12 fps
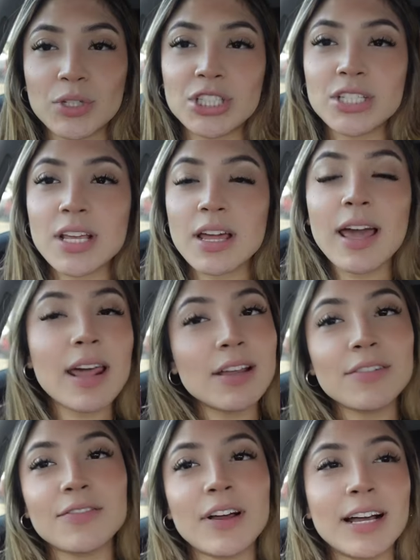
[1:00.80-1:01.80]
we just got out
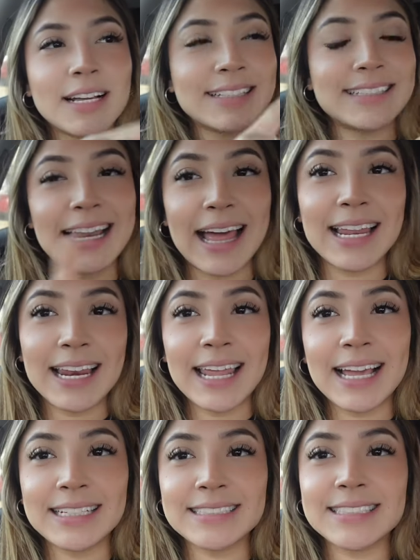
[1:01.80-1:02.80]
of La La
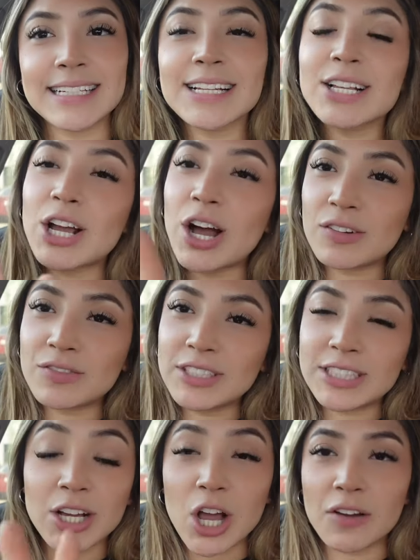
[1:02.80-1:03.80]
Land Coffee,
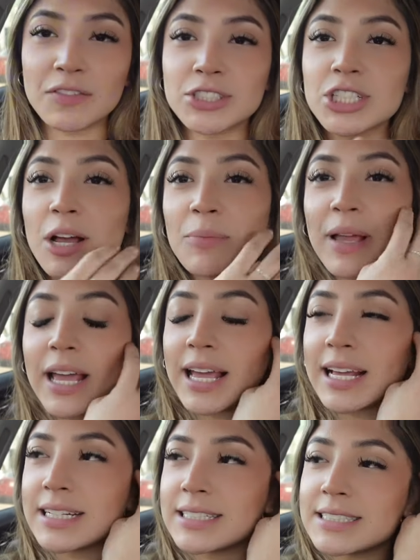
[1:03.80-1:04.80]
the coffee shop,
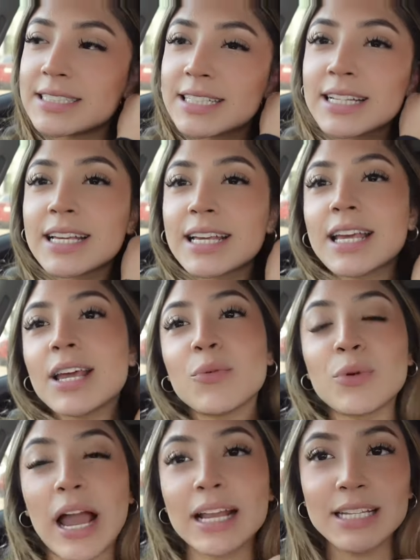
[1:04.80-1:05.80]
and
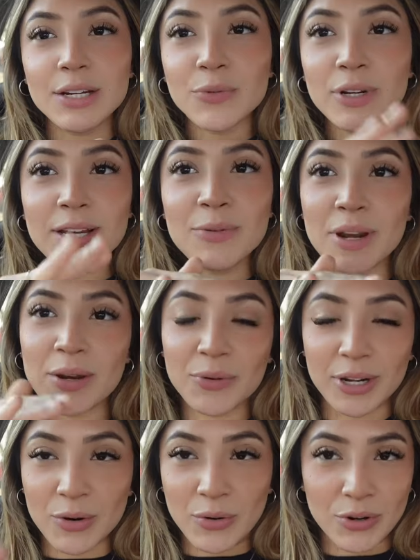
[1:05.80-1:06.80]
I didn't really want to
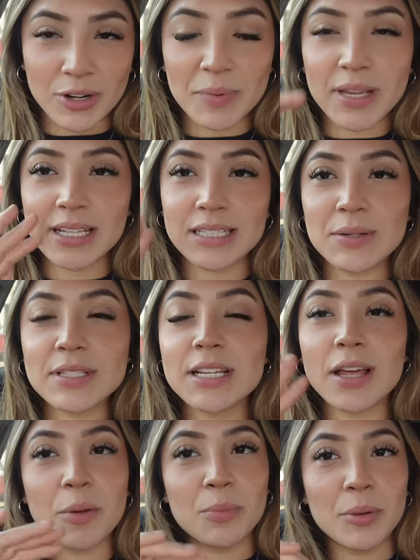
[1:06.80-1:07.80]
record because there was a
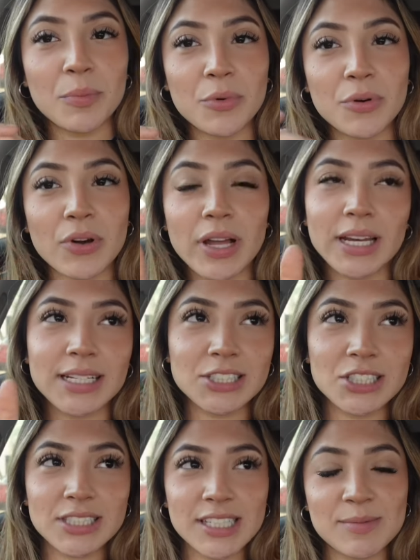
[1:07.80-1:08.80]
lot of people and it
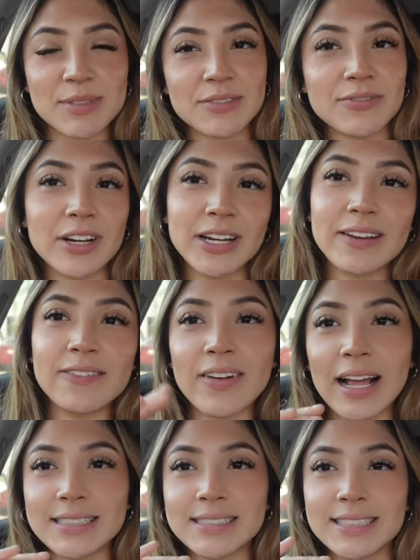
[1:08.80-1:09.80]
just seemed very
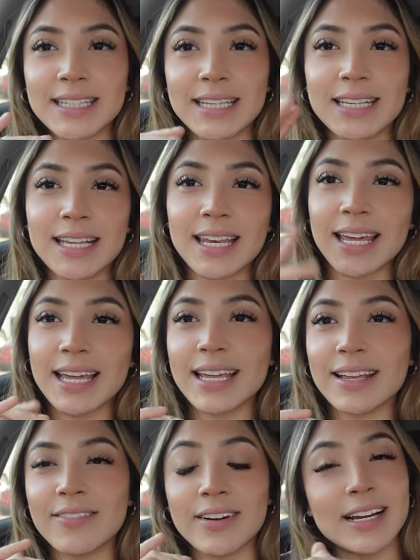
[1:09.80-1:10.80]
fancy and
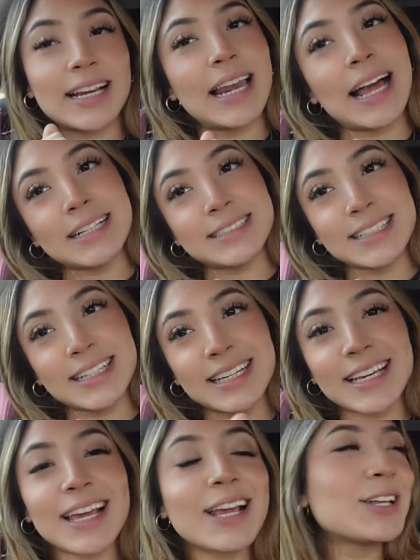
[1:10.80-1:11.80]
like very
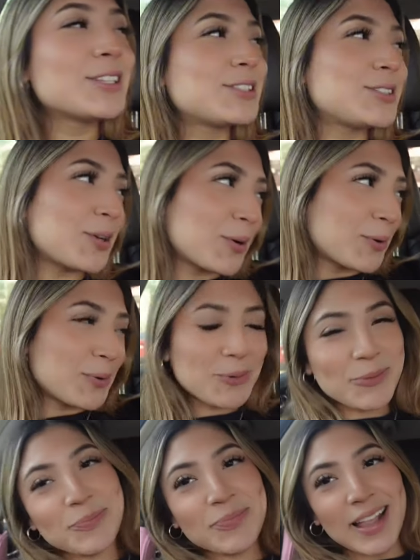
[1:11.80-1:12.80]
classy. So
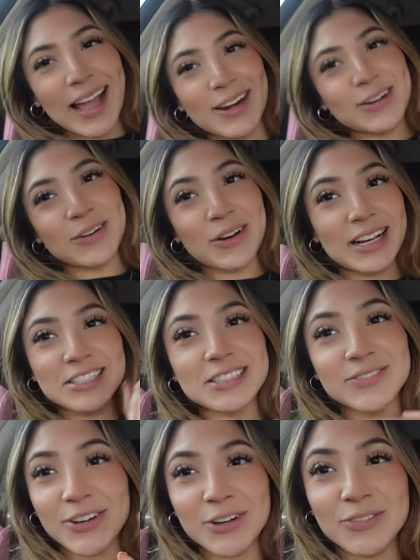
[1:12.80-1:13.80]
I don't know, I
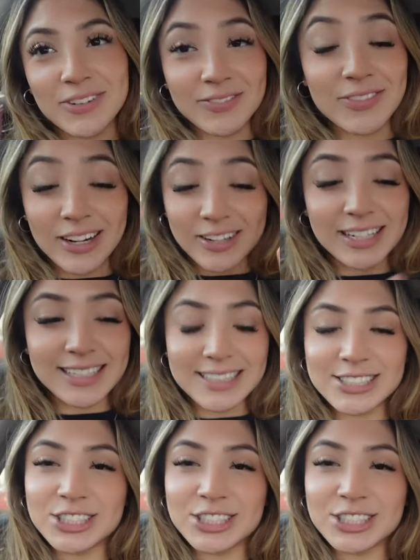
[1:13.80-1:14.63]
just felt very